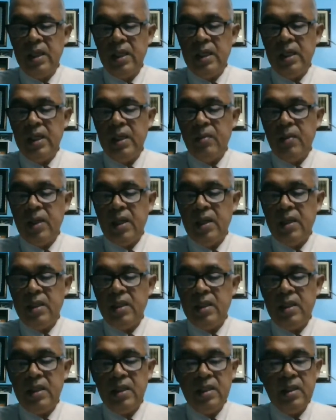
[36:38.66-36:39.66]
A
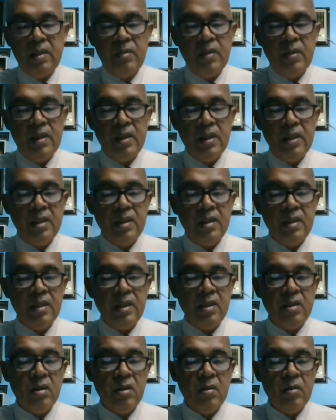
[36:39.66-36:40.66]

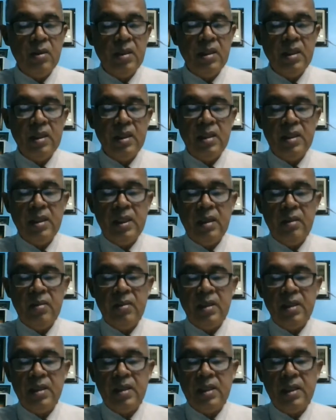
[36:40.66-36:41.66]
multidisciplinary committee shall
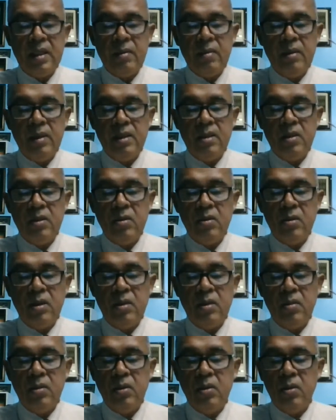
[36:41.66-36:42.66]
be established to
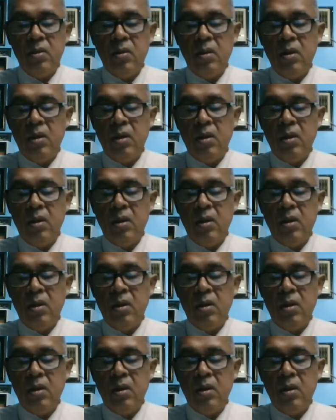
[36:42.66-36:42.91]
review